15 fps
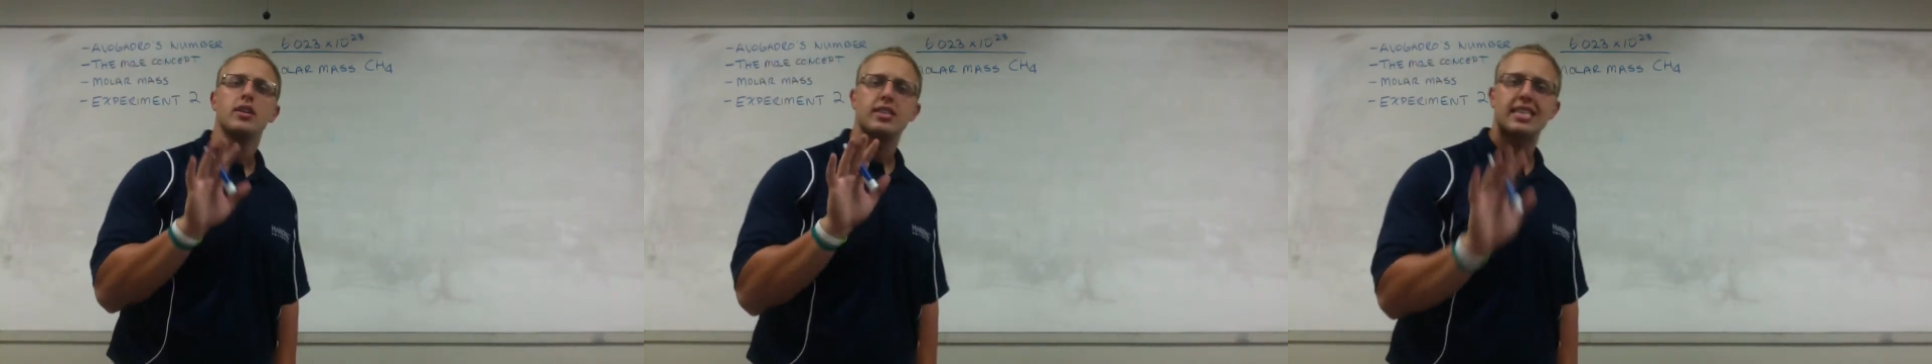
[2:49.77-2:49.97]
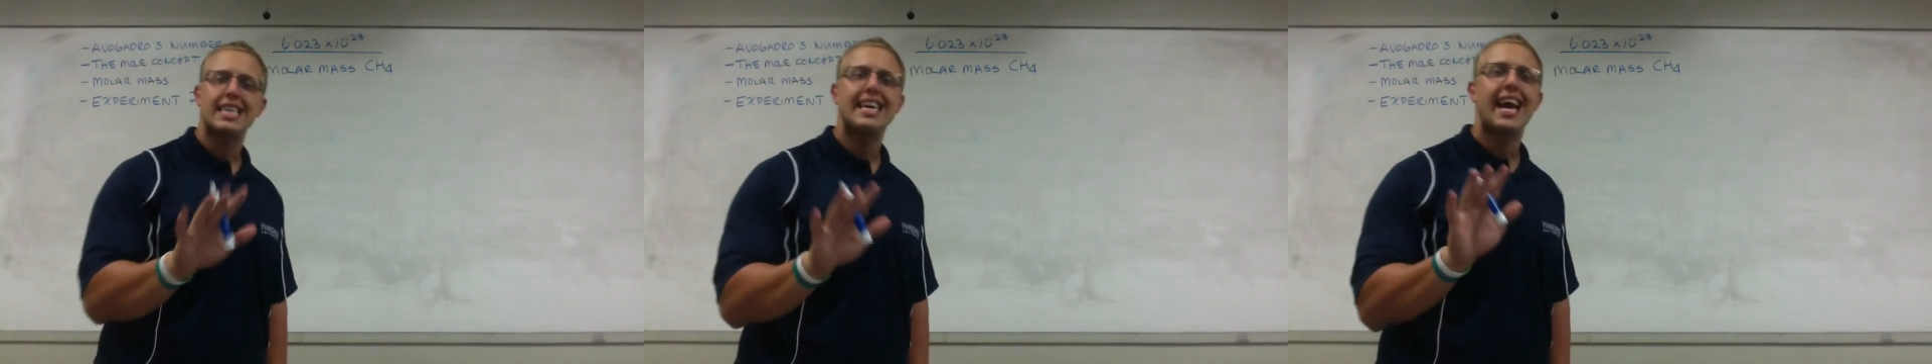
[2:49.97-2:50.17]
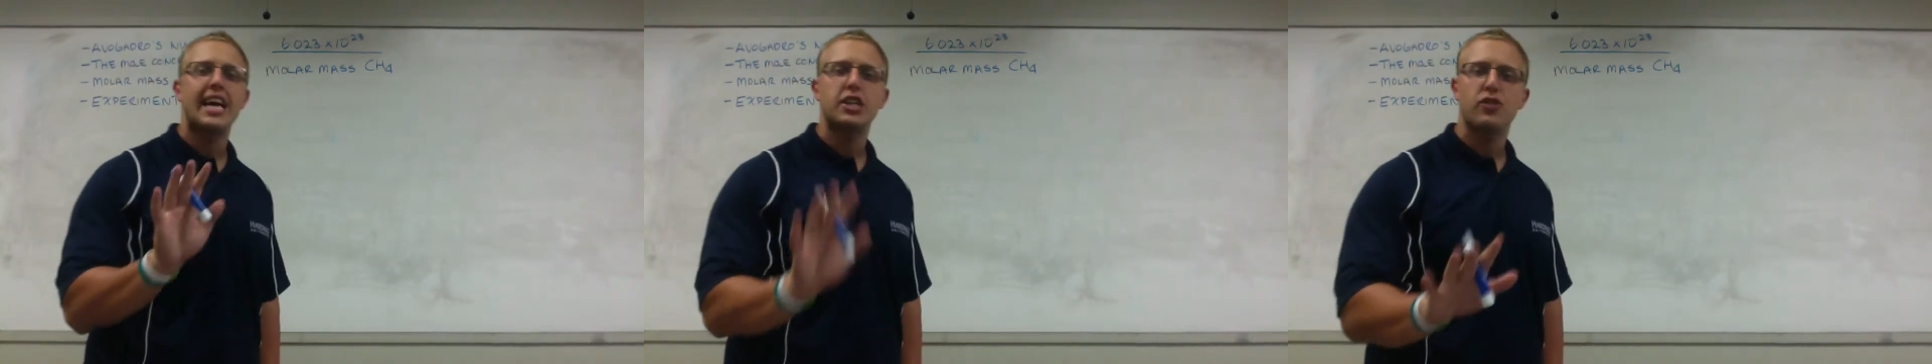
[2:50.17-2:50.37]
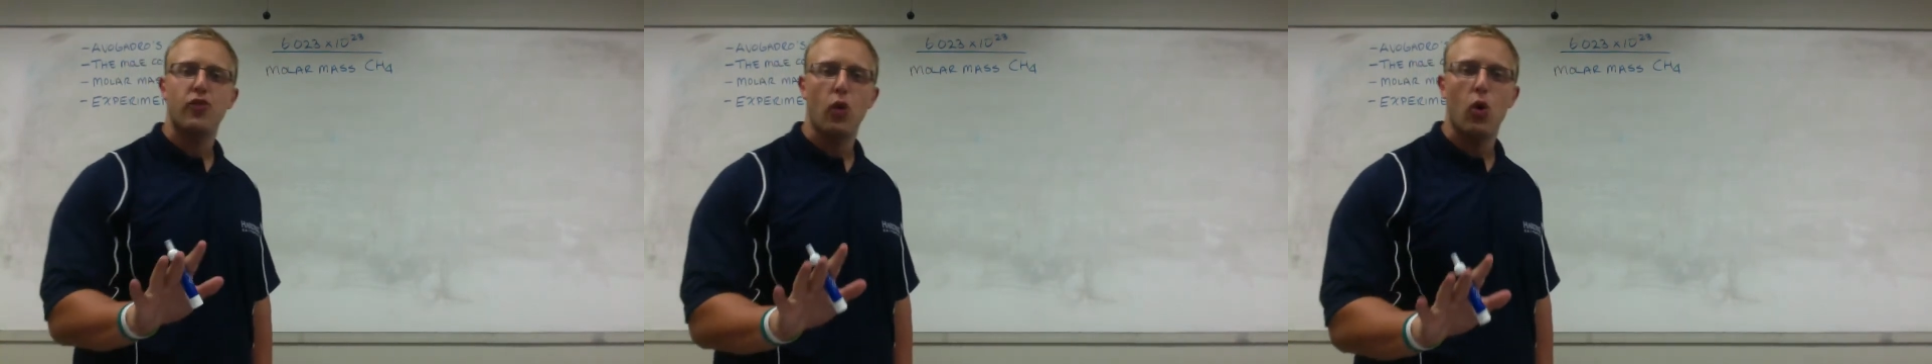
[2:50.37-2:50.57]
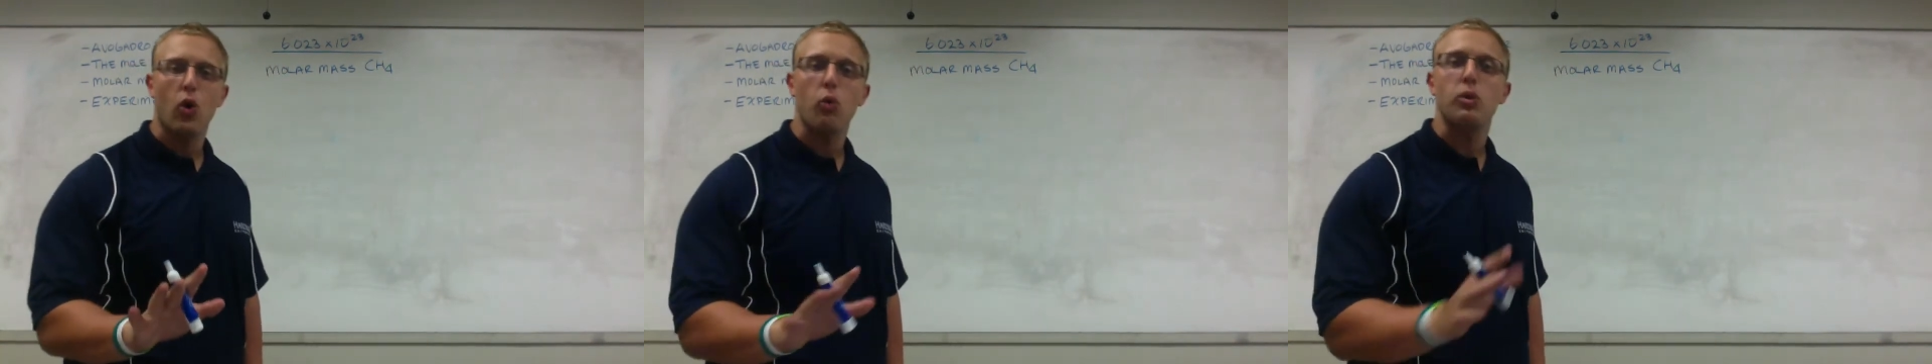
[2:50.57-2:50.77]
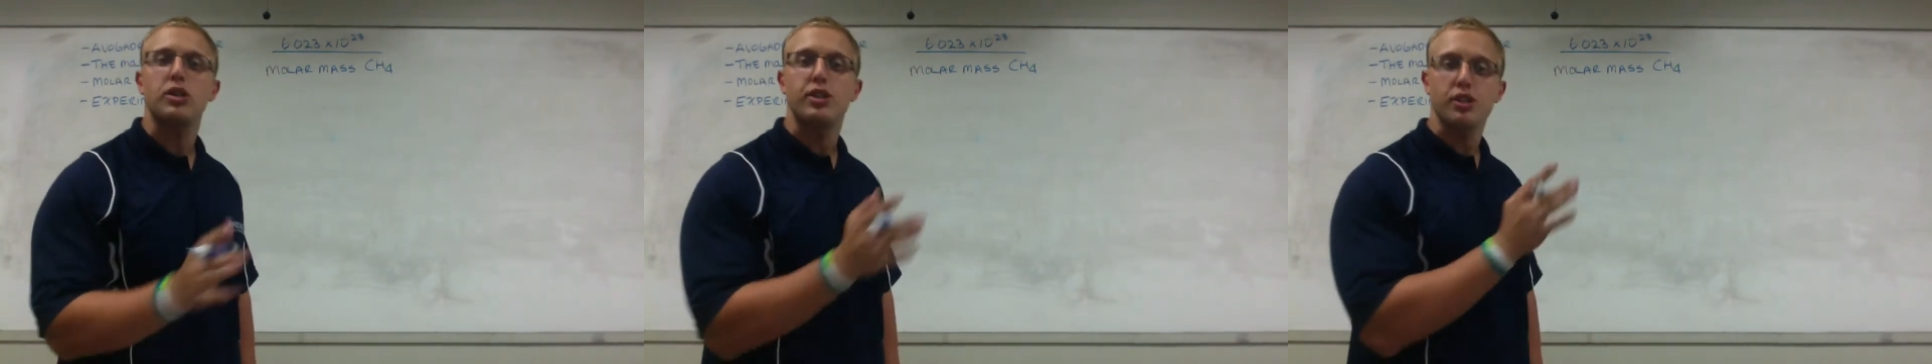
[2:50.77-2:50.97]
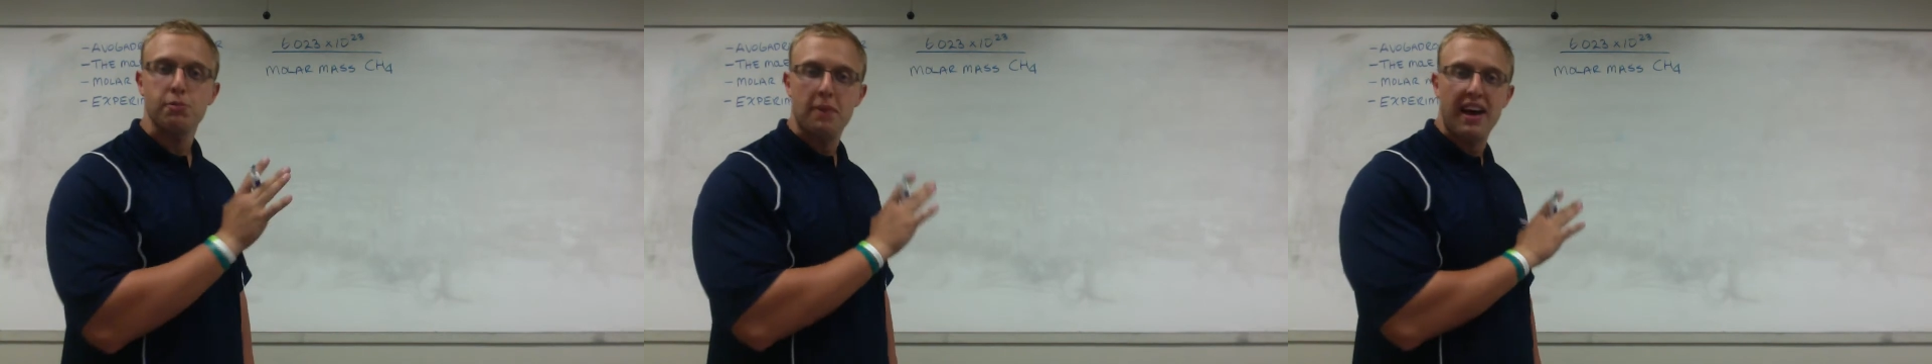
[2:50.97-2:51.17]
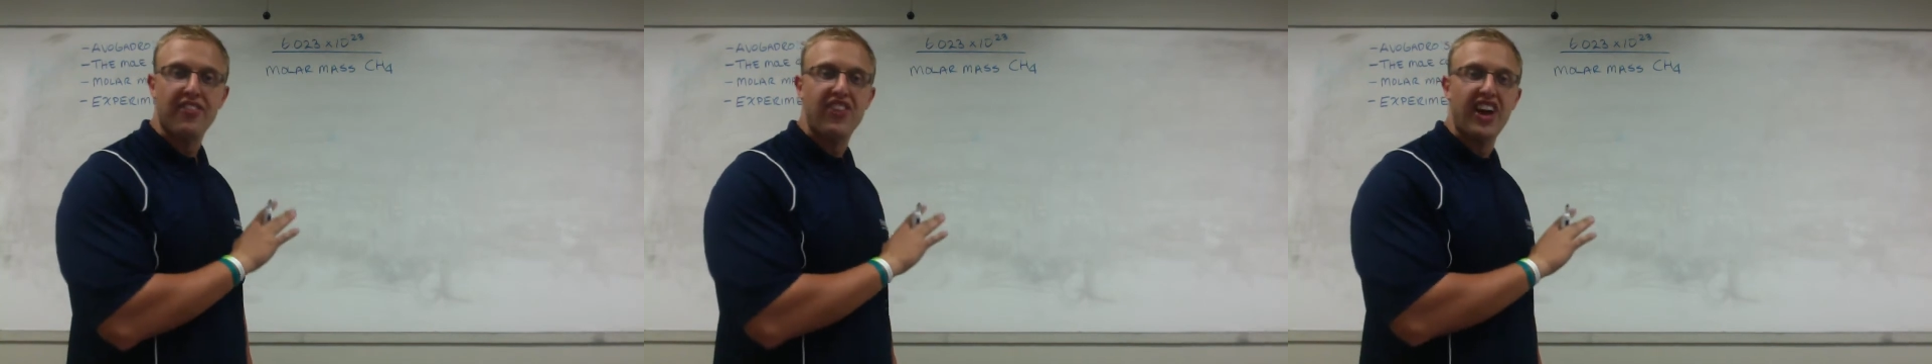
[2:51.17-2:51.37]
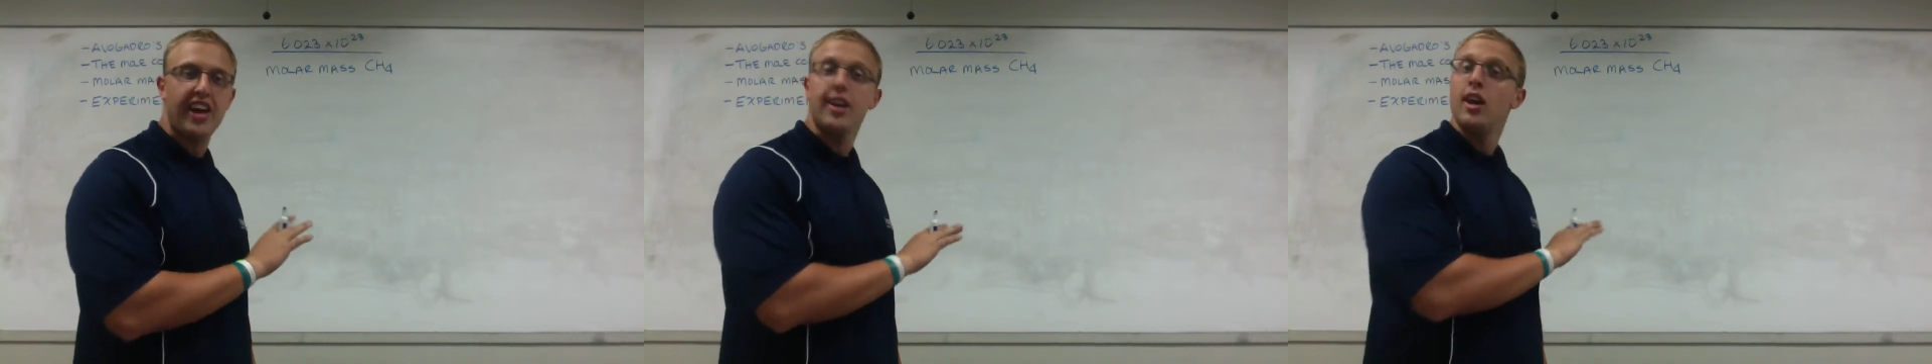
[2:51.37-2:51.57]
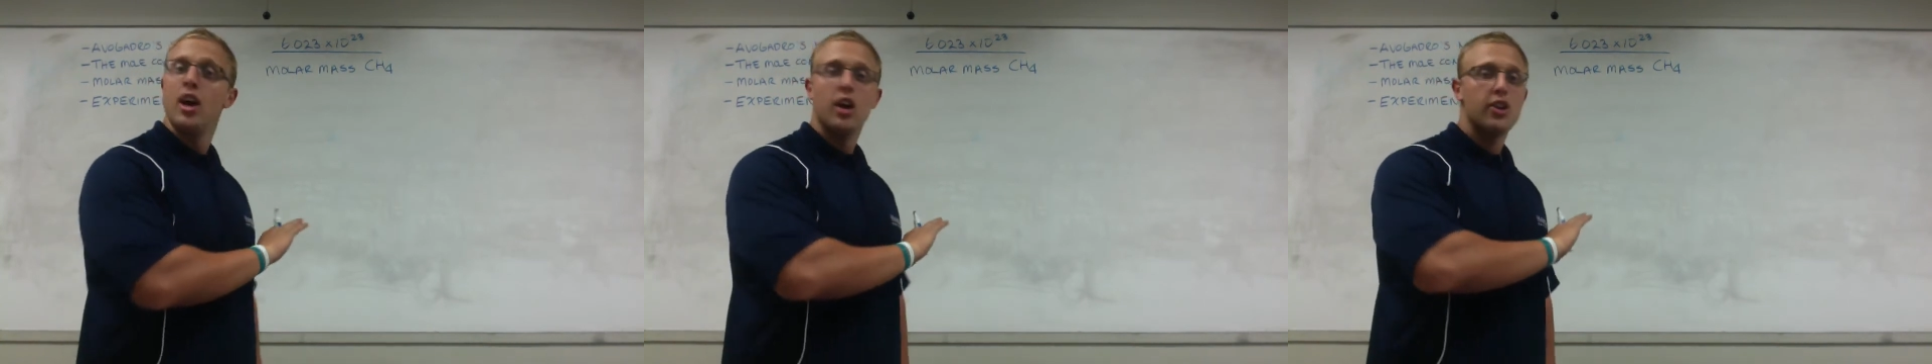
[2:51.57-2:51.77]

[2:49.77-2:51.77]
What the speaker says: CH4, which is methane.